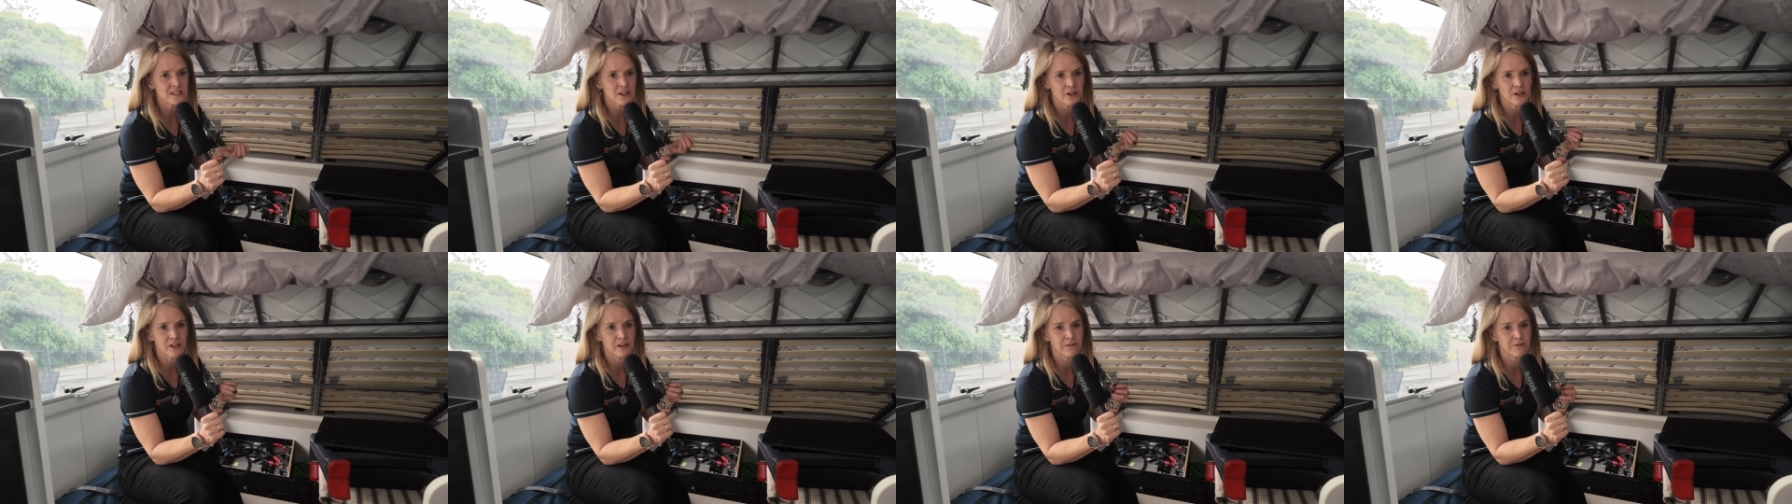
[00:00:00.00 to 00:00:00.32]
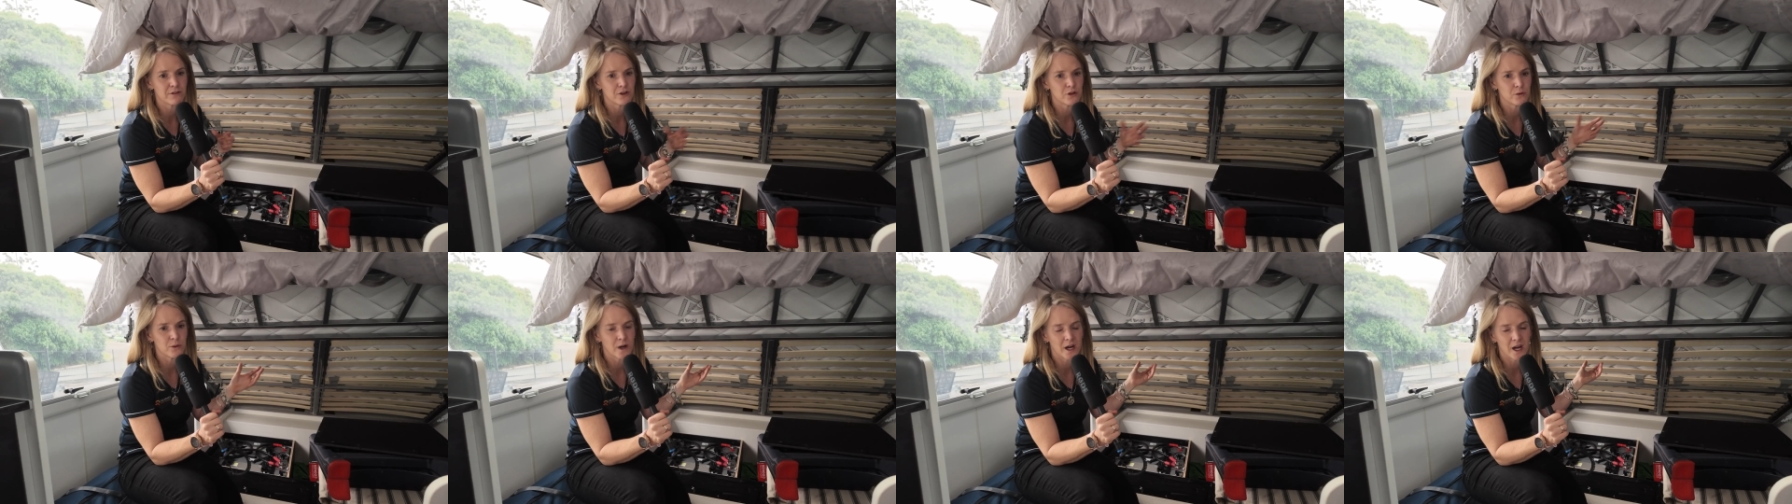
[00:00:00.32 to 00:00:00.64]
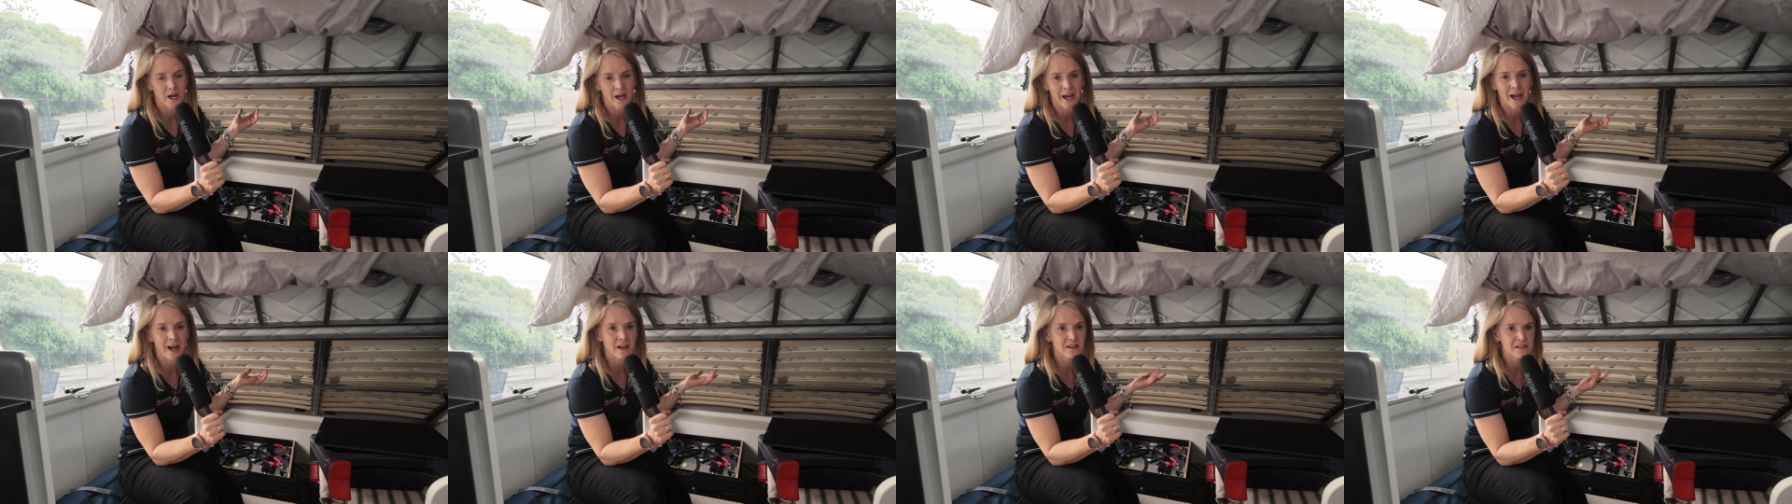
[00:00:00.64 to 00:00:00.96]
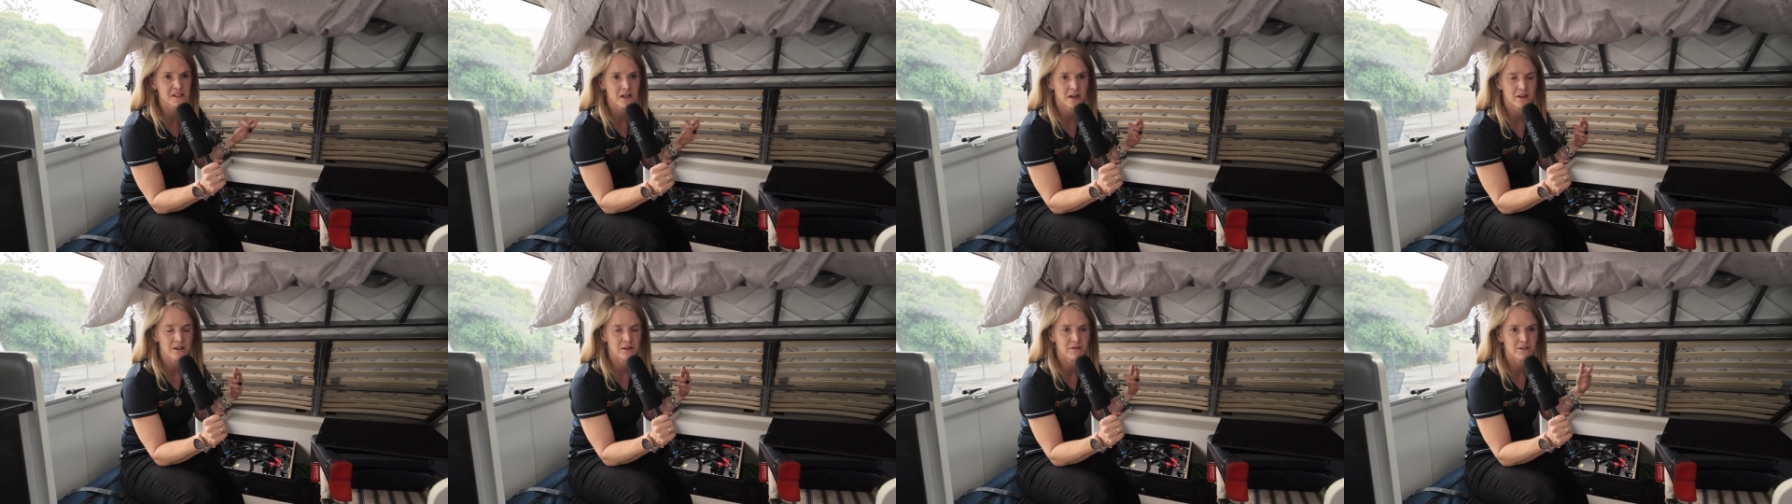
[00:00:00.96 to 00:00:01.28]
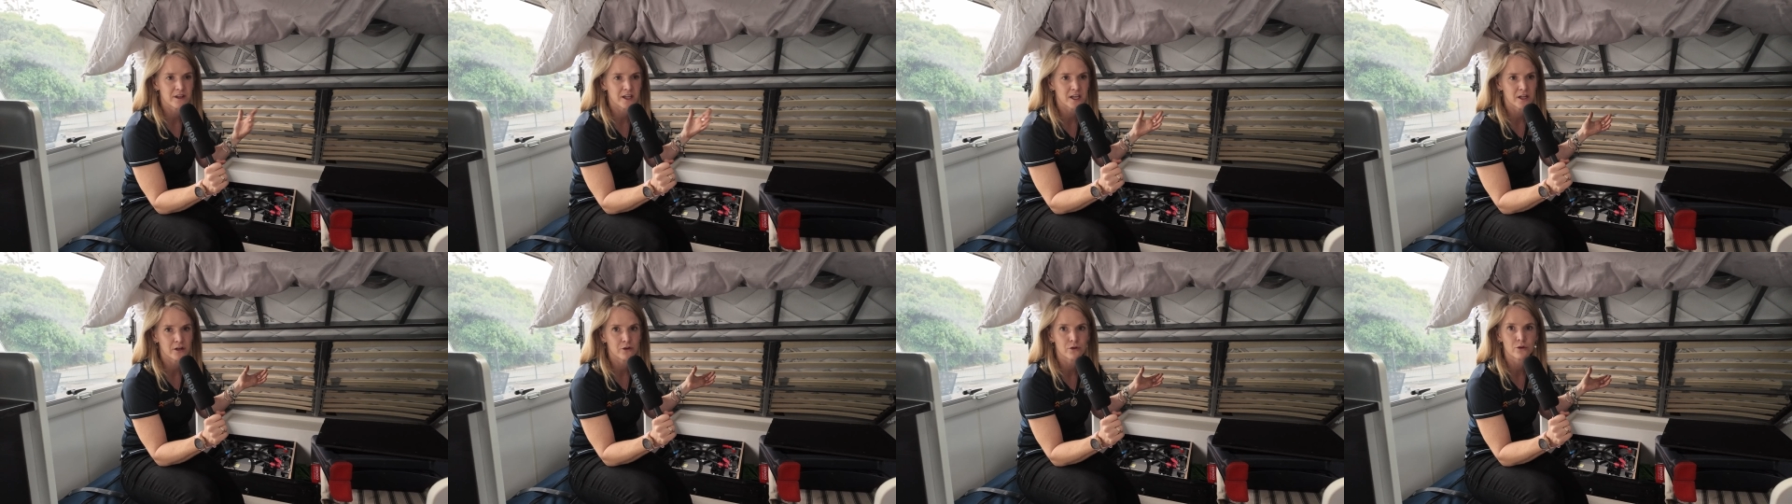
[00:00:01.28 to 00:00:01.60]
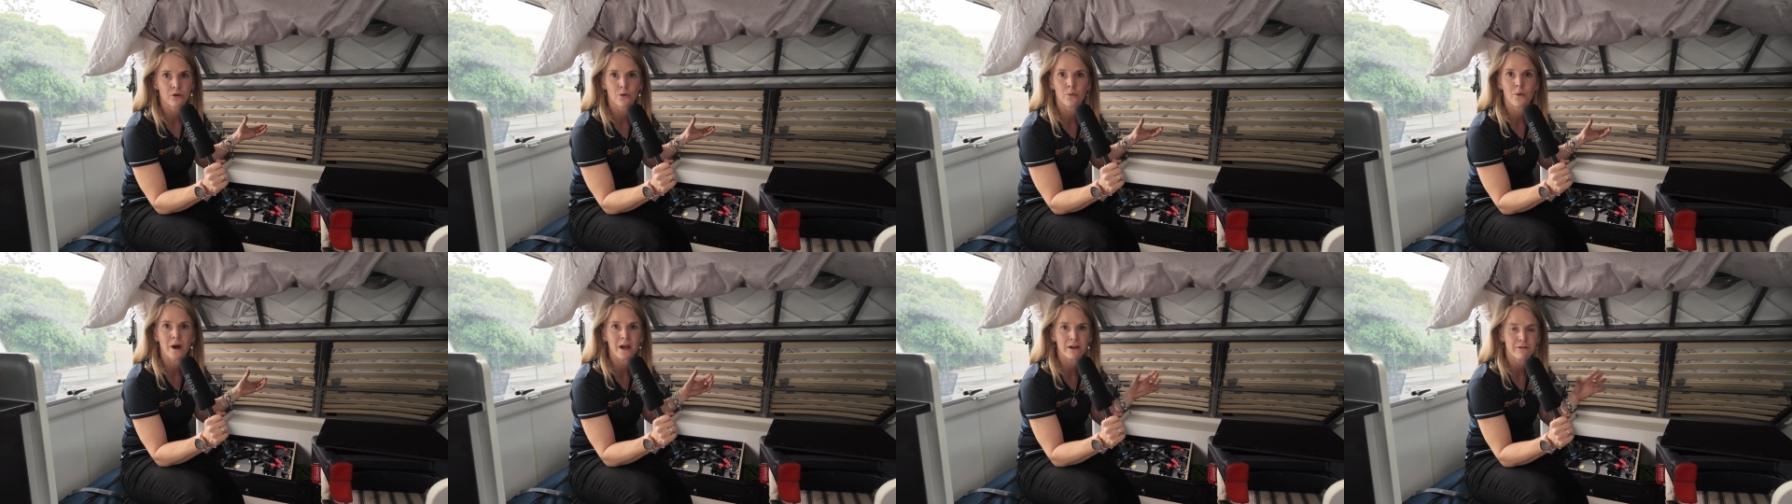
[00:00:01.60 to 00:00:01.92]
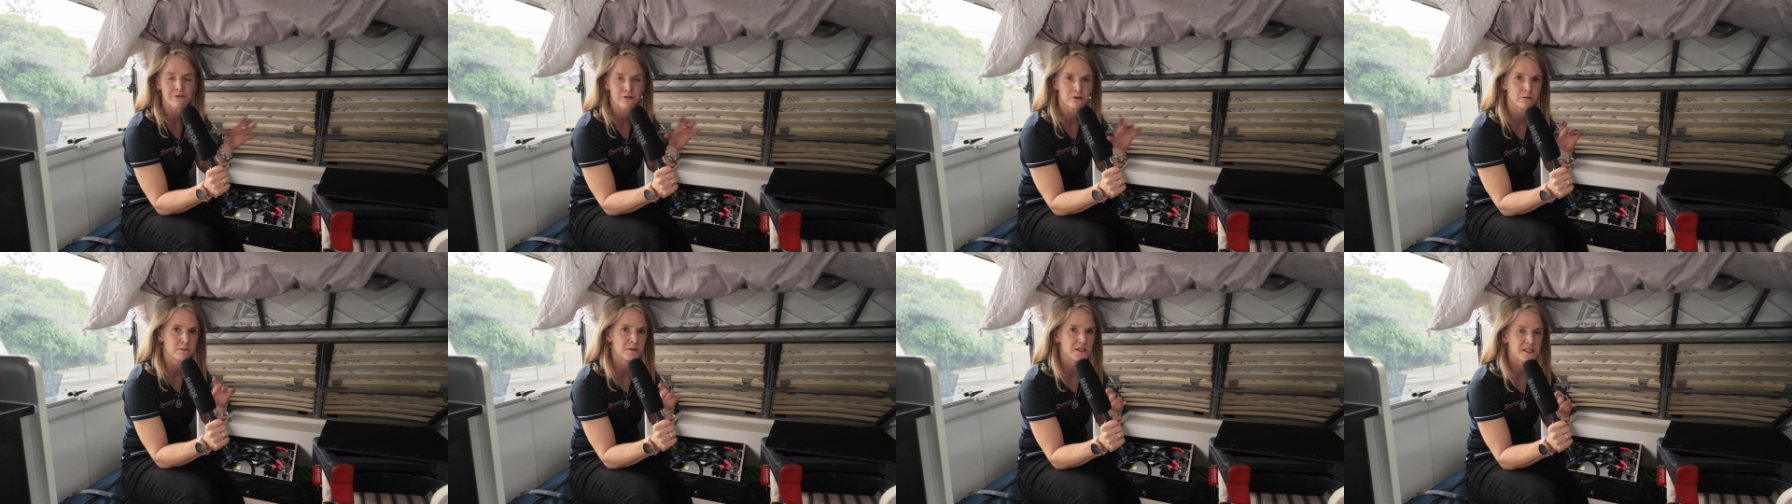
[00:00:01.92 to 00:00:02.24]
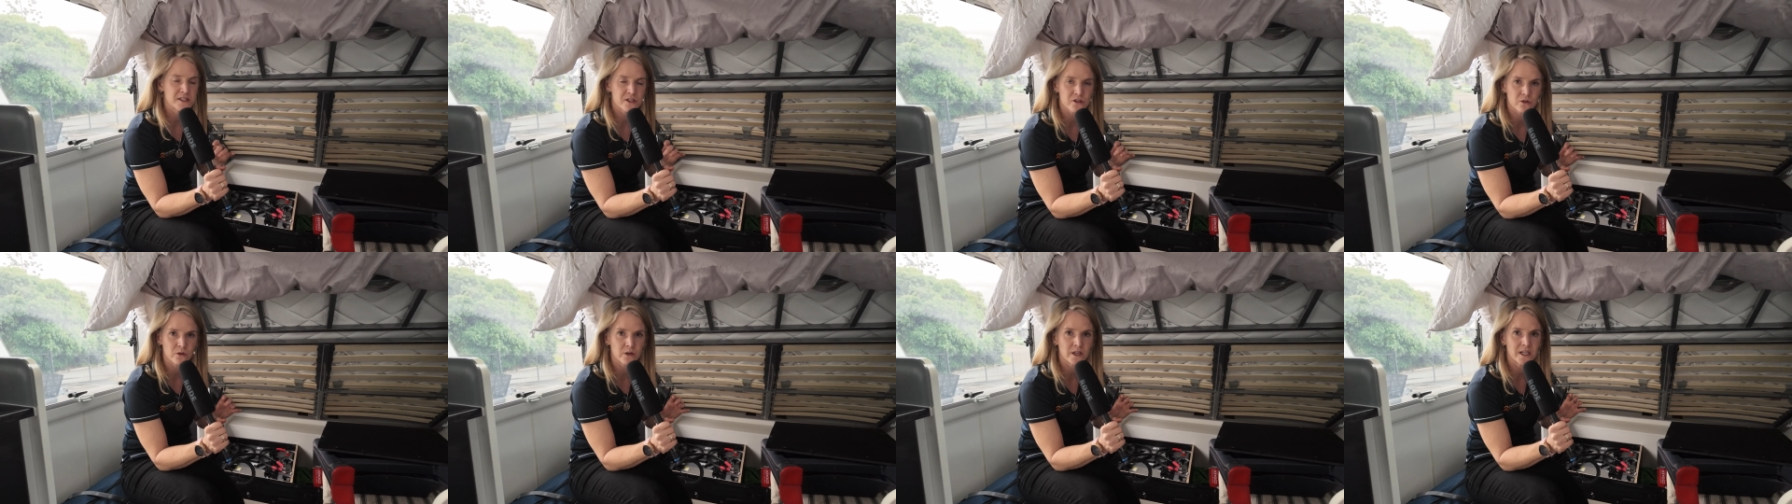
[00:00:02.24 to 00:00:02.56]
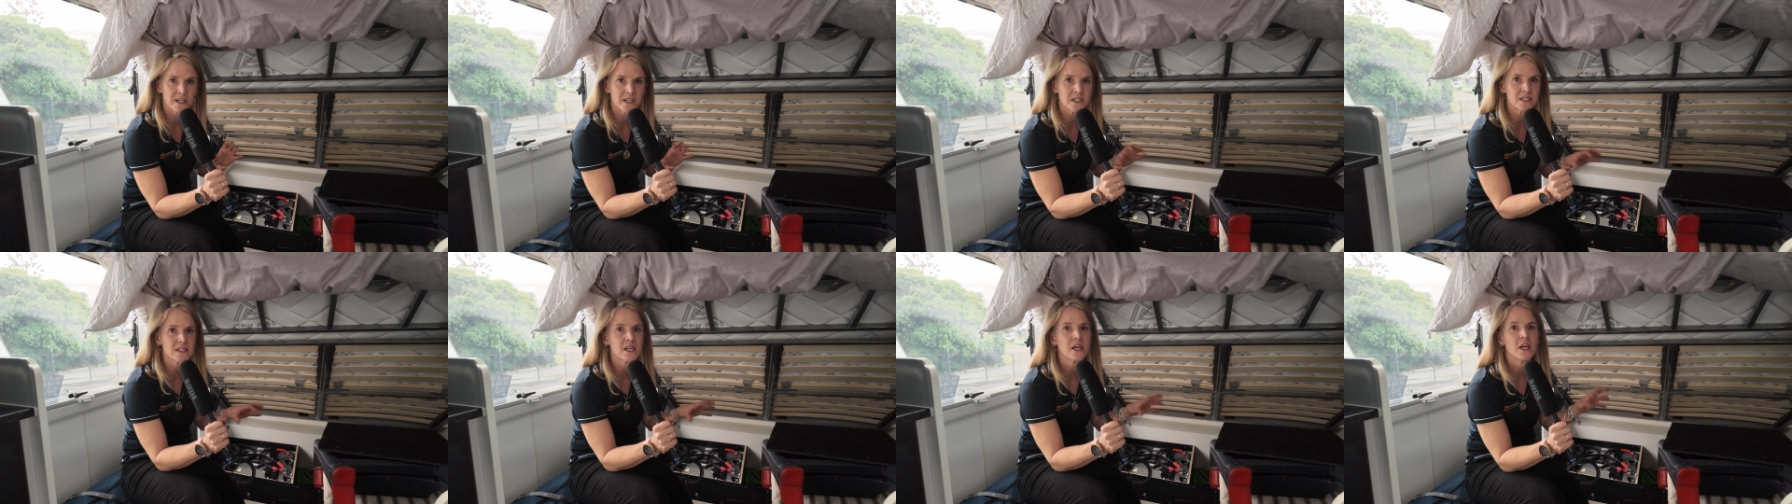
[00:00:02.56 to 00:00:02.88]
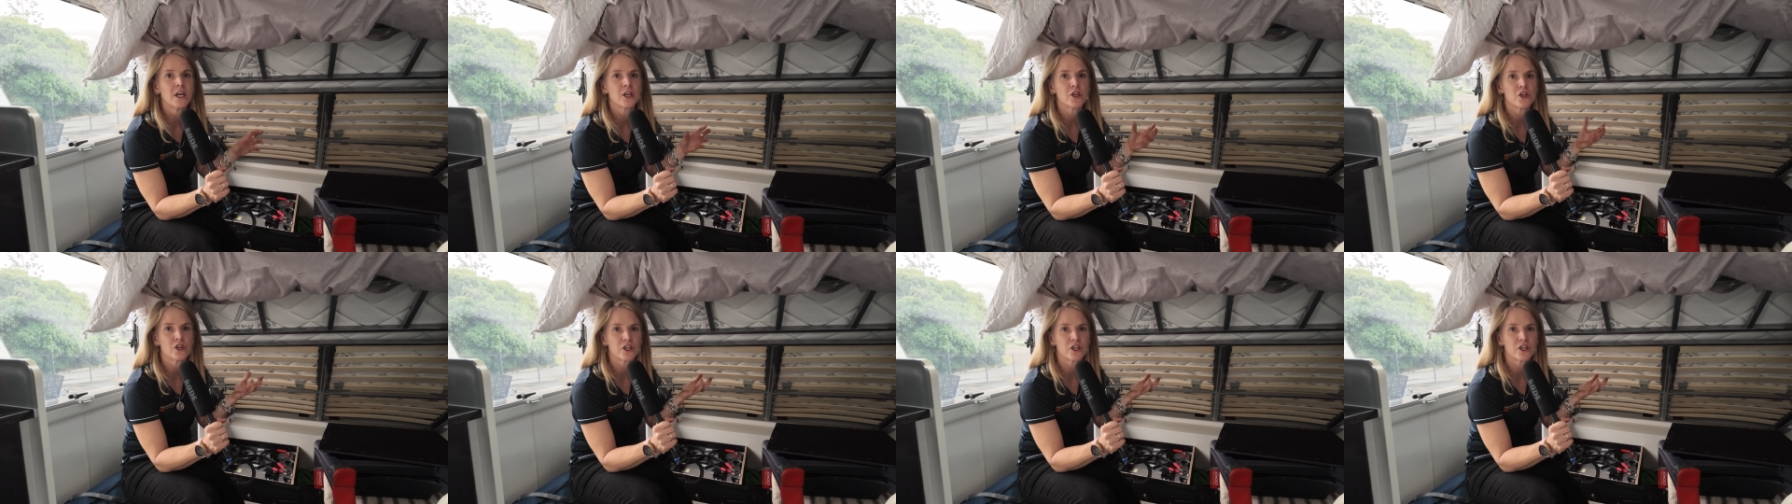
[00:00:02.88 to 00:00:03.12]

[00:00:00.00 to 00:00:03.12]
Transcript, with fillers: So if you are outside the van or away from your screens,